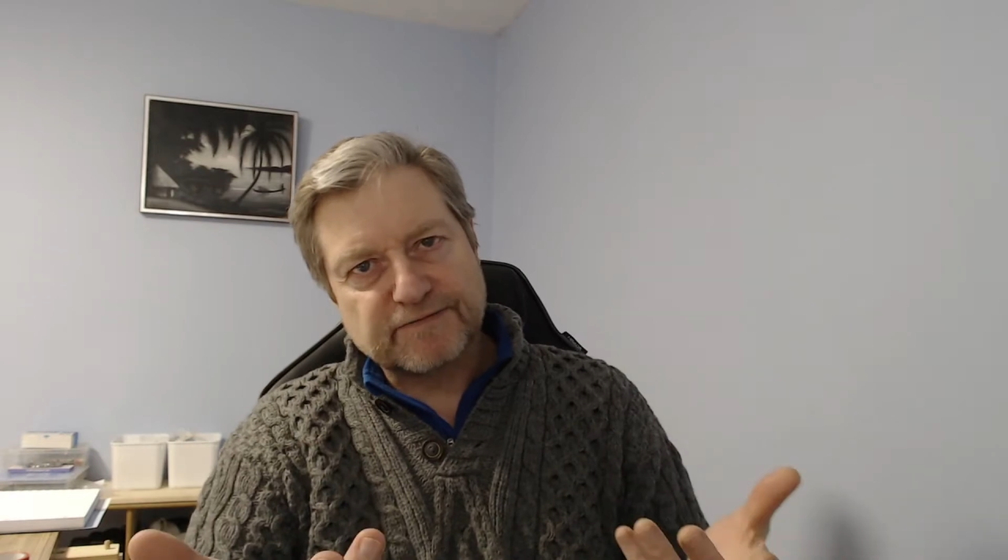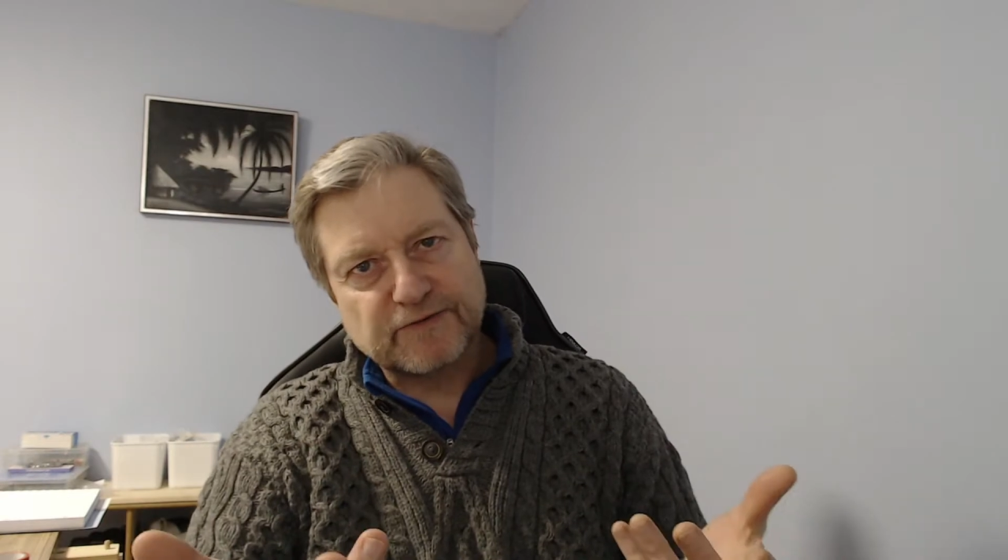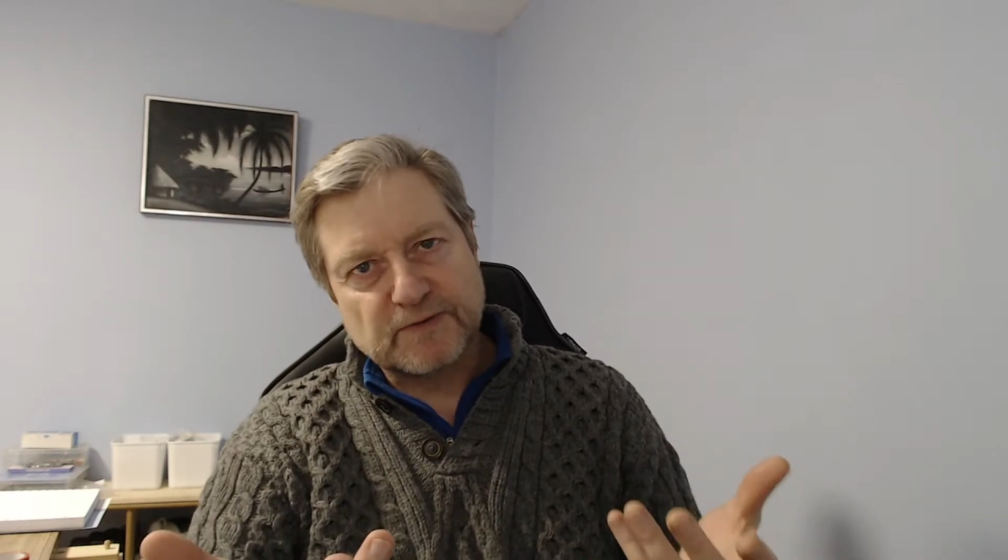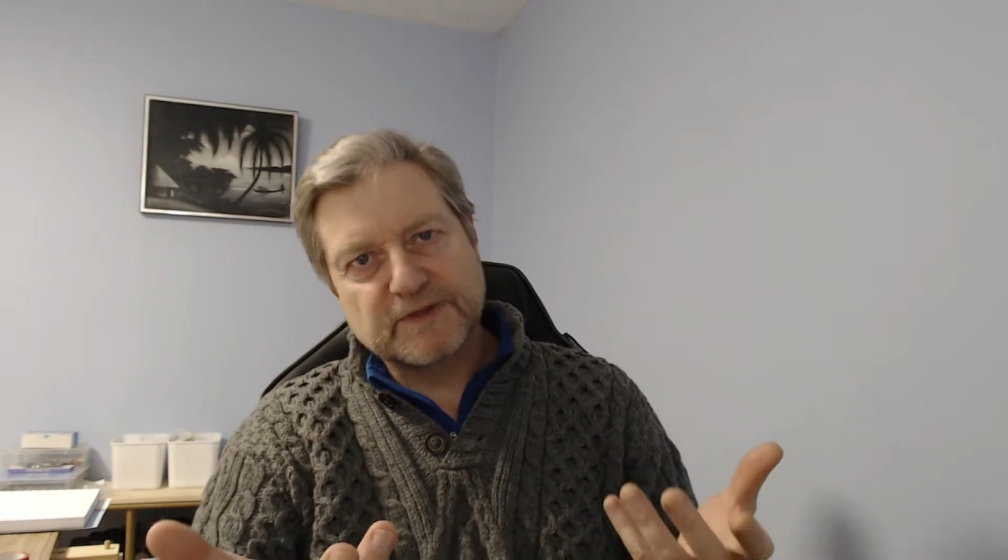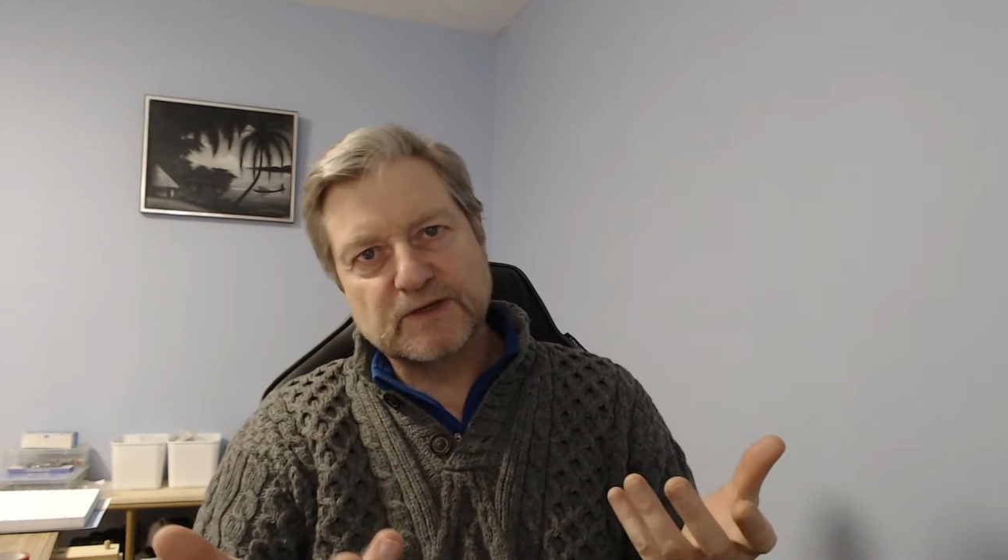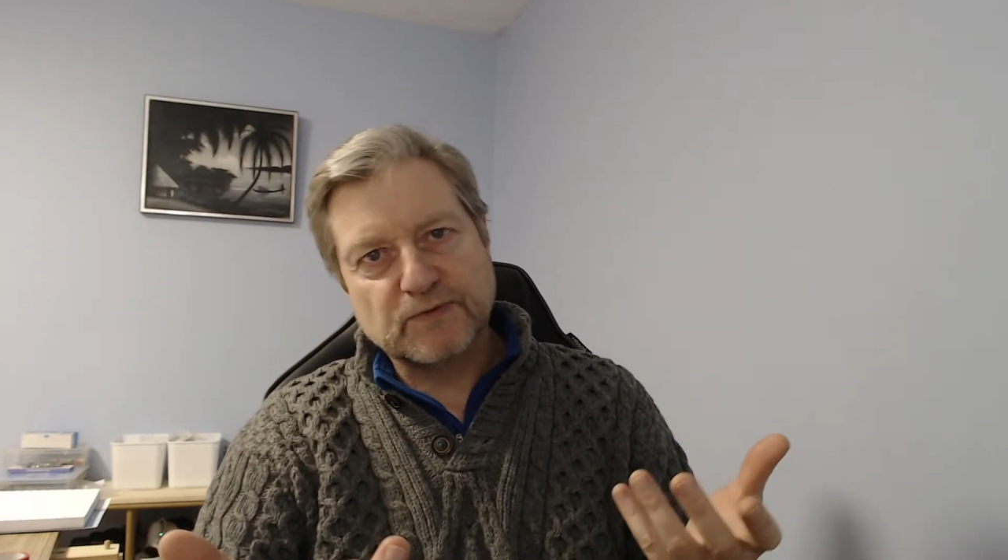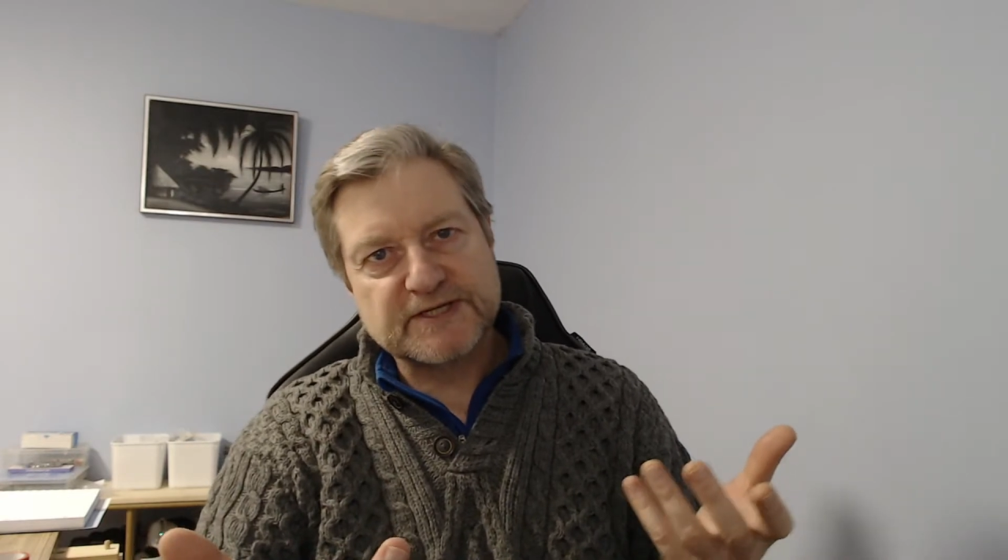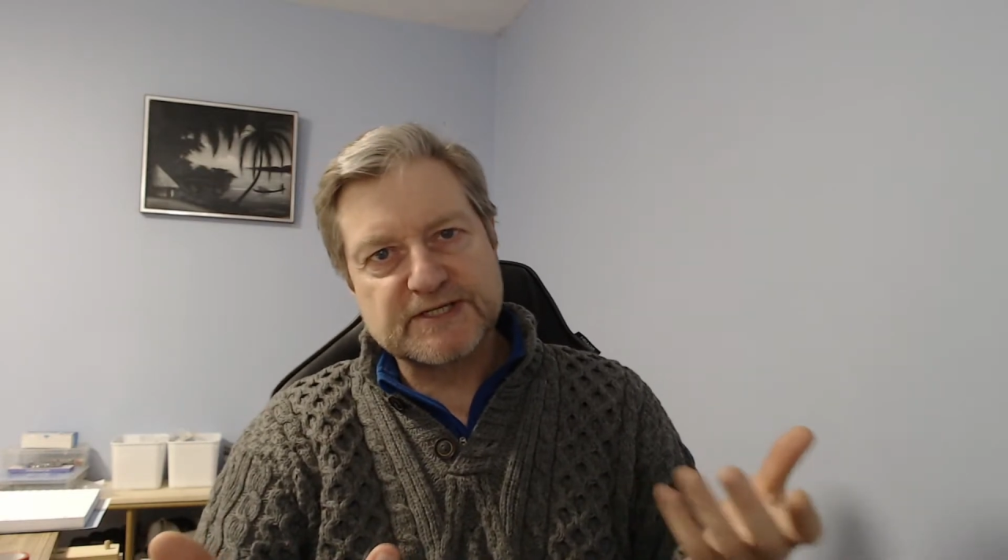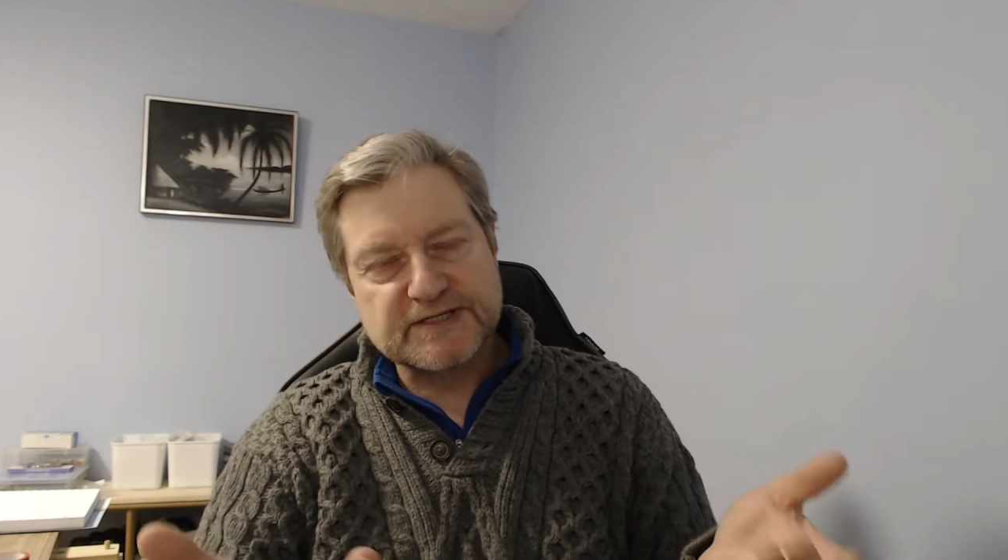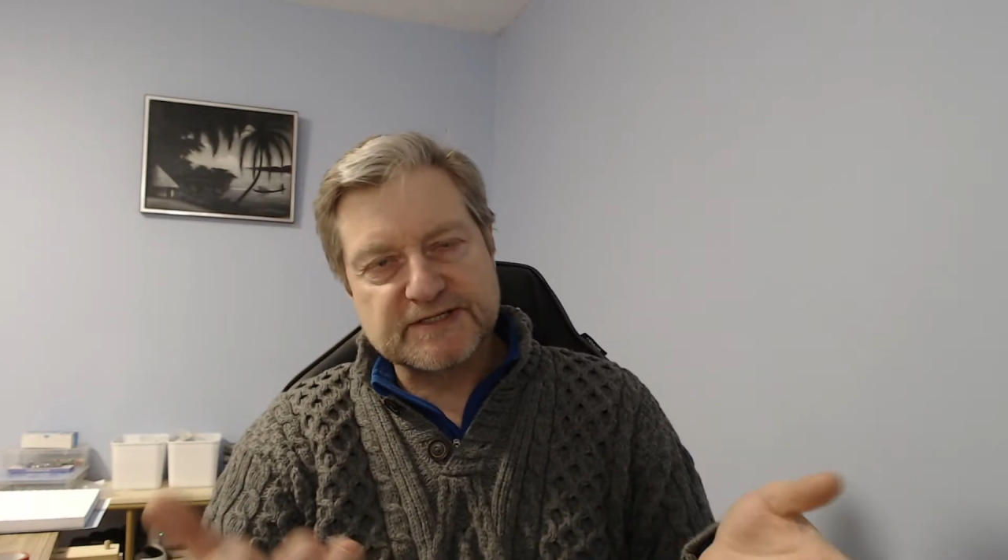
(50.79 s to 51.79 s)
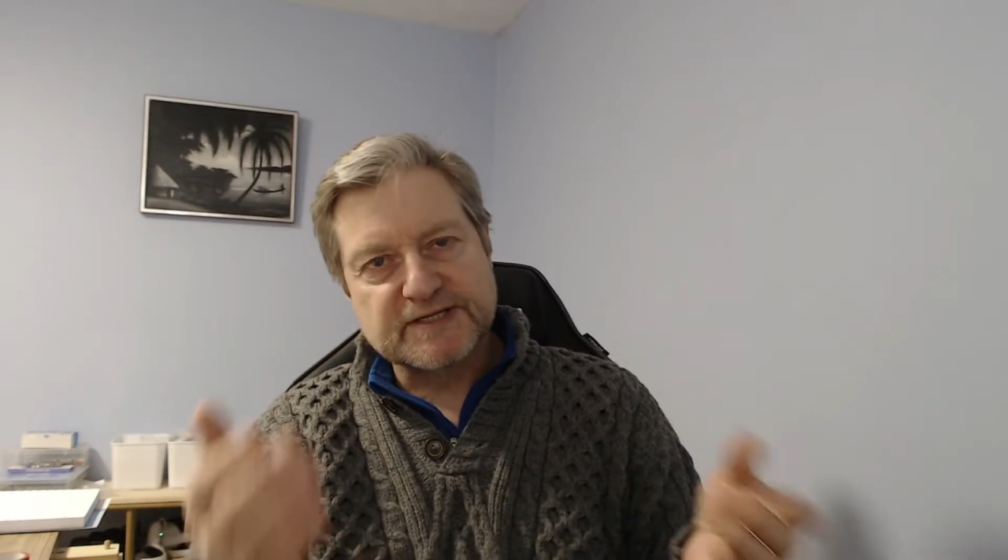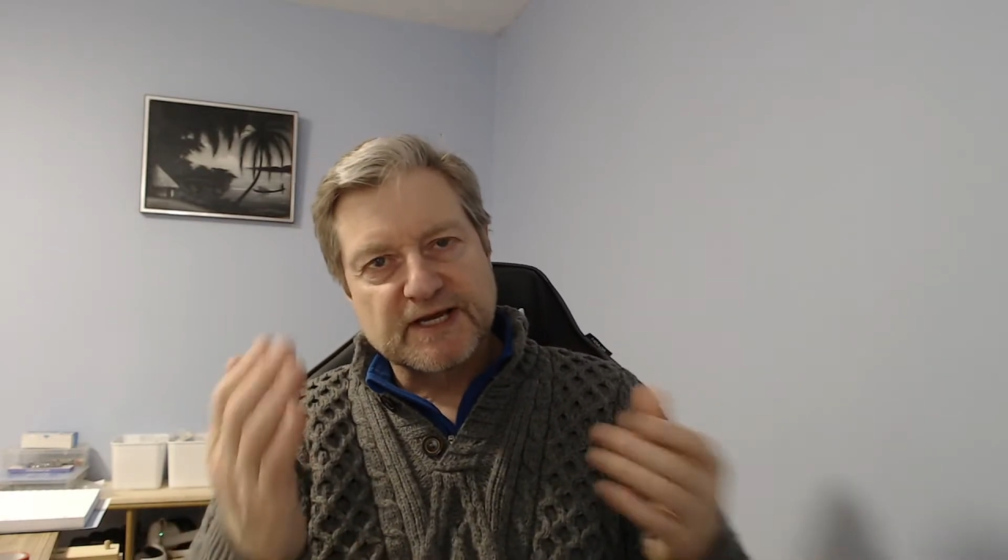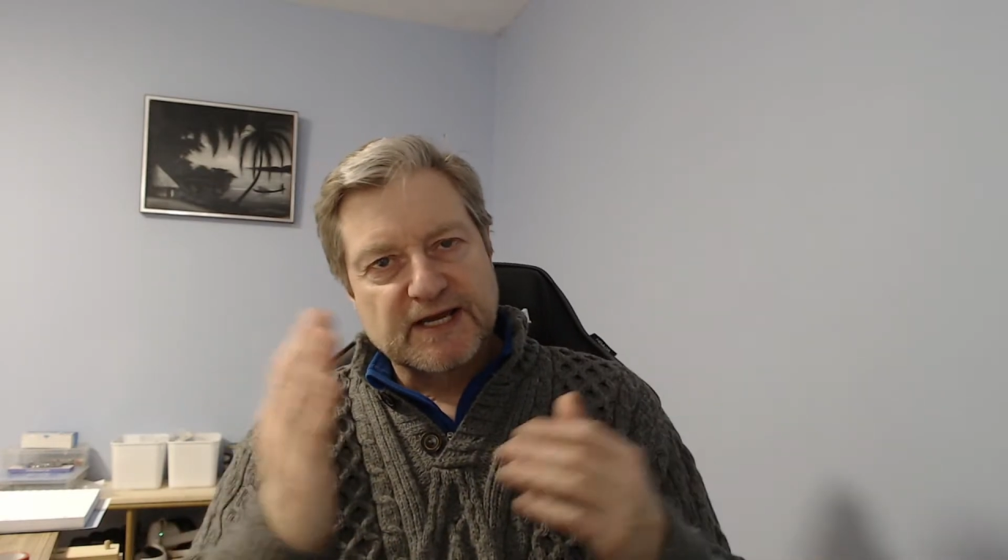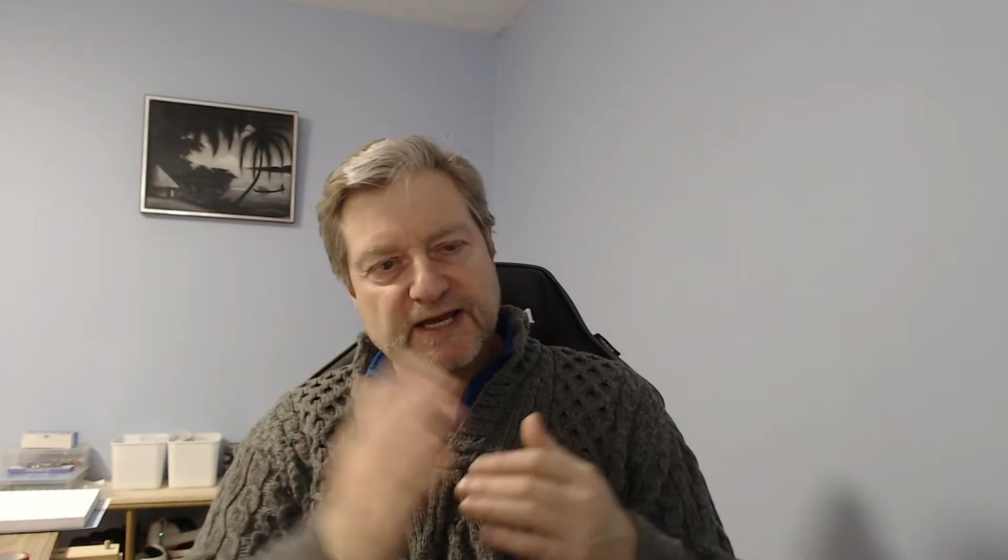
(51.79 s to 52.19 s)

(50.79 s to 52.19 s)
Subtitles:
formula, which is